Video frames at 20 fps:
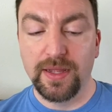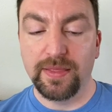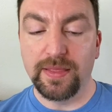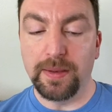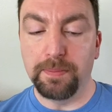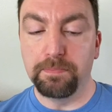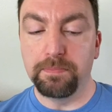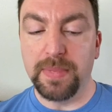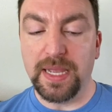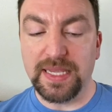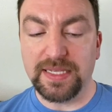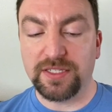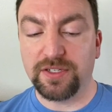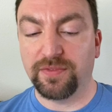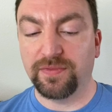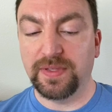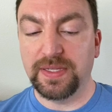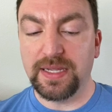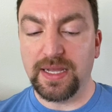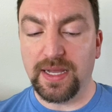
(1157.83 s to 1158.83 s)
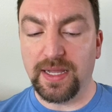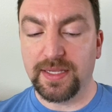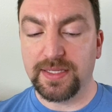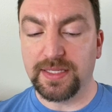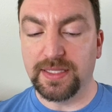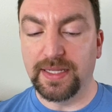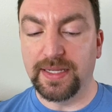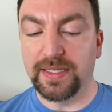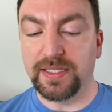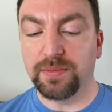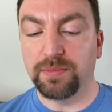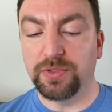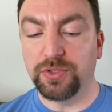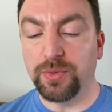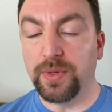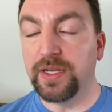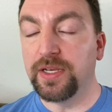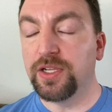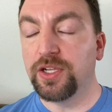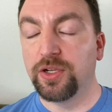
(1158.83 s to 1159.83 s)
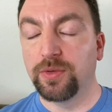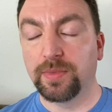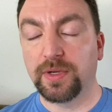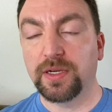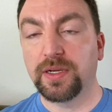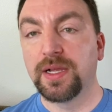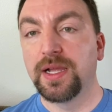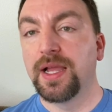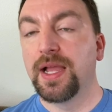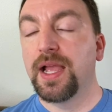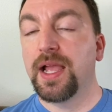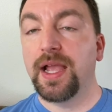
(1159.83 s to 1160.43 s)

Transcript: that masterfully oscillates between humor